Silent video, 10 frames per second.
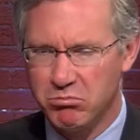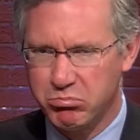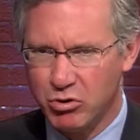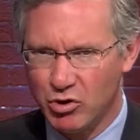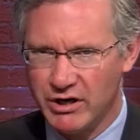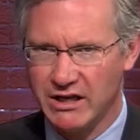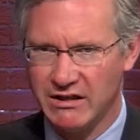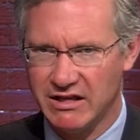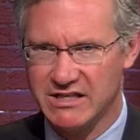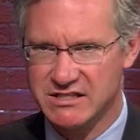
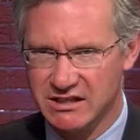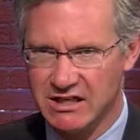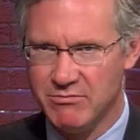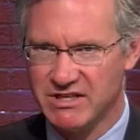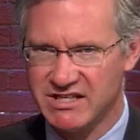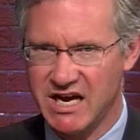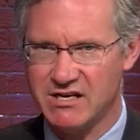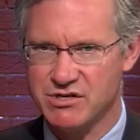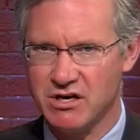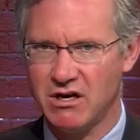putting this
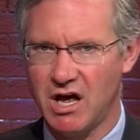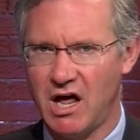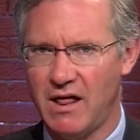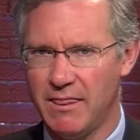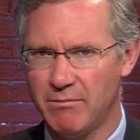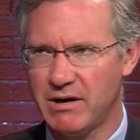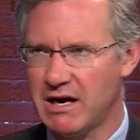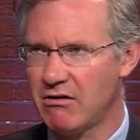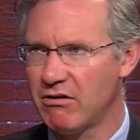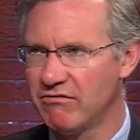limitation on the
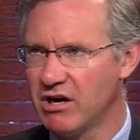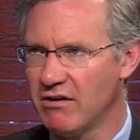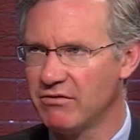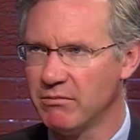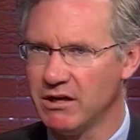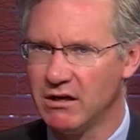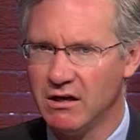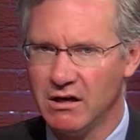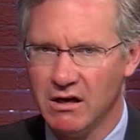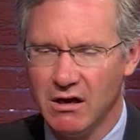power of government
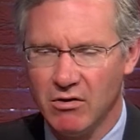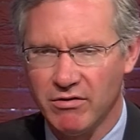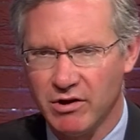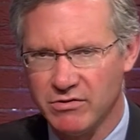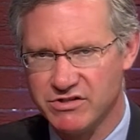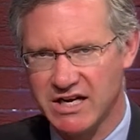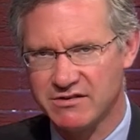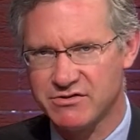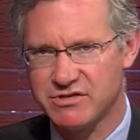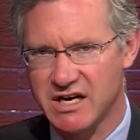or those
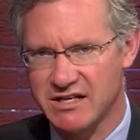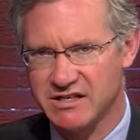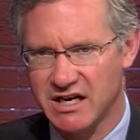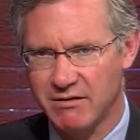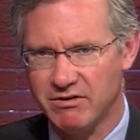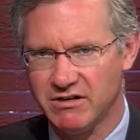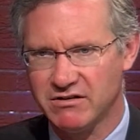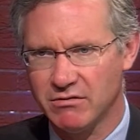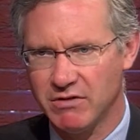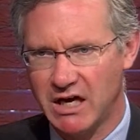exercising eminent
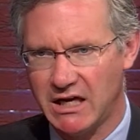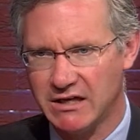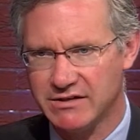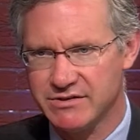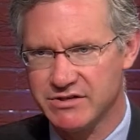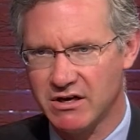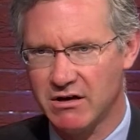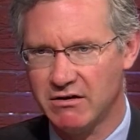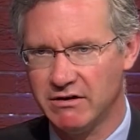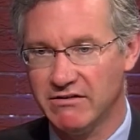domain is
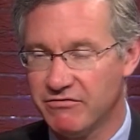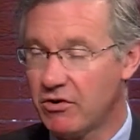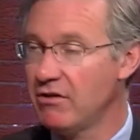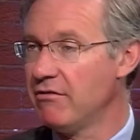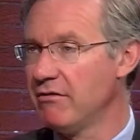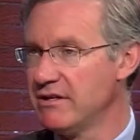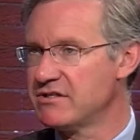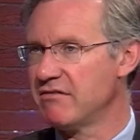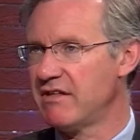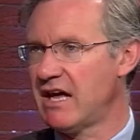in
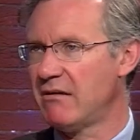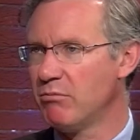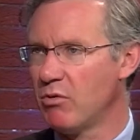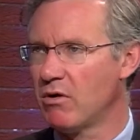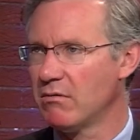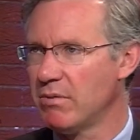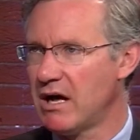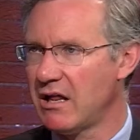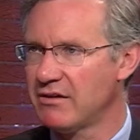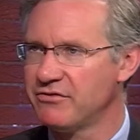furtherance of that important
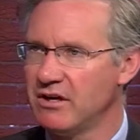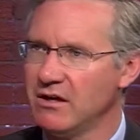policy.